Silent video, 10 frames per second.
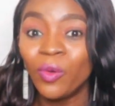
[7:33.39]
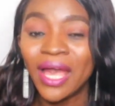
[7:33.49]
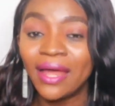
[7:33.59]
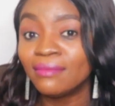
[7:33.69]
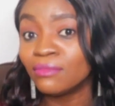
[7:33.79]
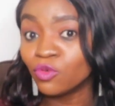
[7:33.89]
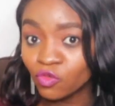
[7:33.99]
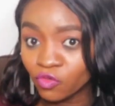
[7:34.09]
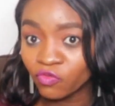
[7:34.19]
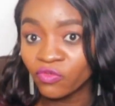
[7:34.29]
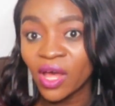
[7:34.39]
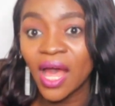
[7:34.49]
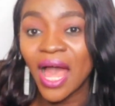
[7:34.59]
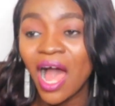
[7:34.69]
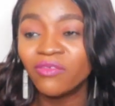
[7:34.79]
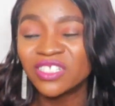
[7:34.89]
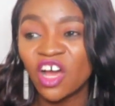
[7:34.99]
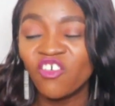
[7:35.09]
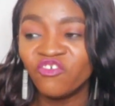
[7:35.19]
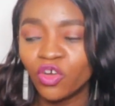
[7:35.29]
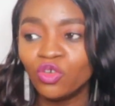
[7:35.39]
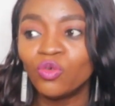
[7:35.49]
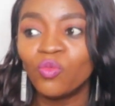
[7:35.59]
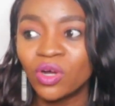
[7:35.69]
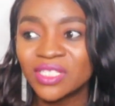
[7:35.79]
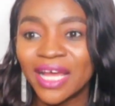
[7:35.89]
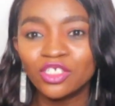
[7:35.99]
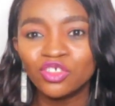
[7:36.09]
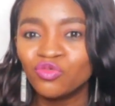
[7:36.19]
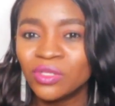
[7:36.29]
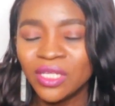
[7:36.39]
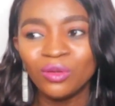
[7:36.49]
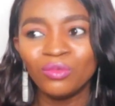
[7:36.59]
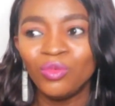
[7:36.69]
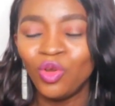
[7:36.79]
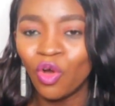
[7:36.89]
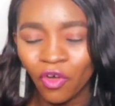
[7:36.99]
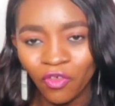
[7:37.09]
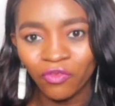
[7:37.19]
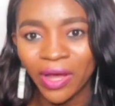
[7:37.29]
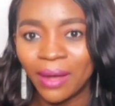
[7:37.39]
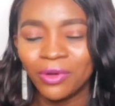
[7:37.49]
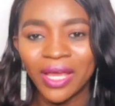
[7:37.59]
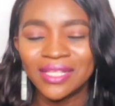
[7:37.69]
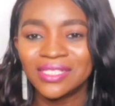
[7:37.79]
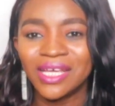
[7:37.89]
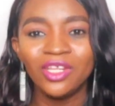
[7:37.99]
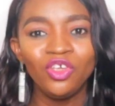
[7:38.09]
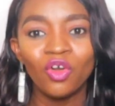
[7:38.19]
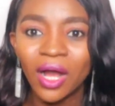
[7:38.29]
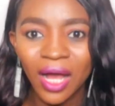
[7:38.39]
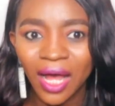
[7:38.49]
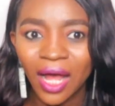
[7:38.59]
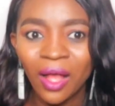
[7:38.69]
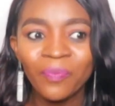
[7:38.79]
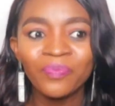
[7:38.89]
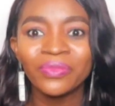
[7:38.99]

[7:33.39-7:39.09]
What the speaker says: We got to move. I have to now follow what I truly love. I'm not getting any younger.